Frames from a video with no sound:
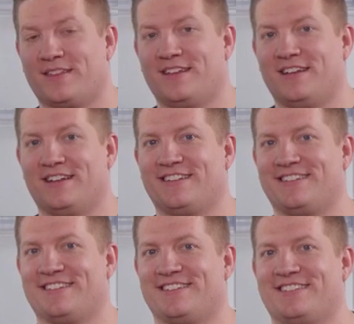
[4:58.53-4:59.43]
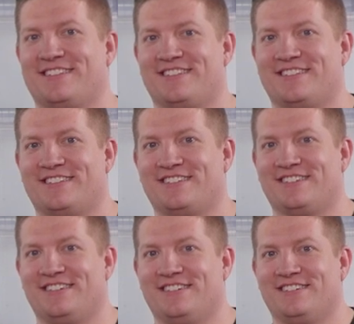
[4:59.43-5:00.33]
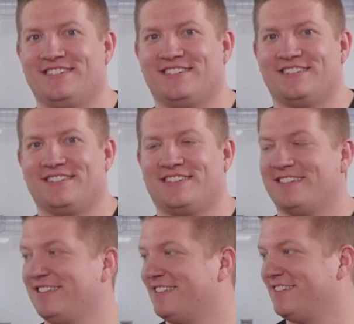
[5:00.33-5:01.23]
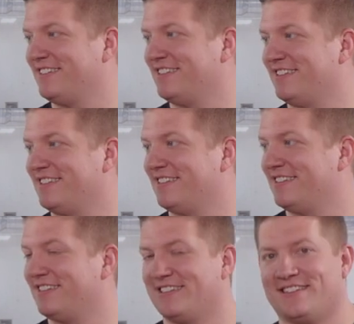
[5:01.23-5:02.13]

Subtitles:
(not speaking)